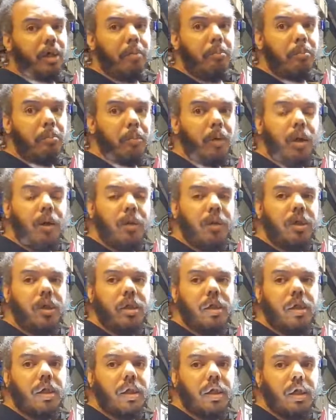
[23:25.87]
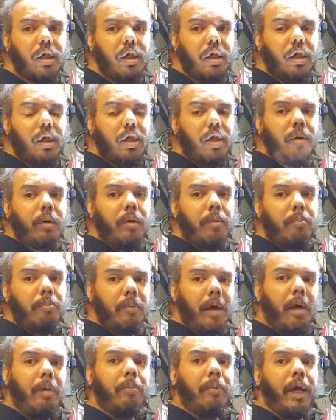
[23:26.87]
on most
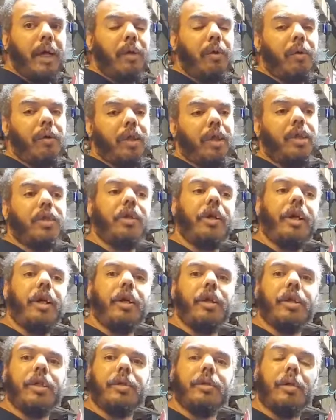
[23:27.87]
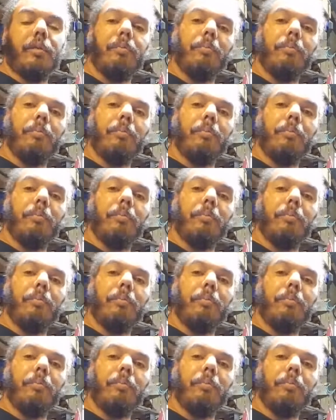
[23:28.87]
mountain bike only trails.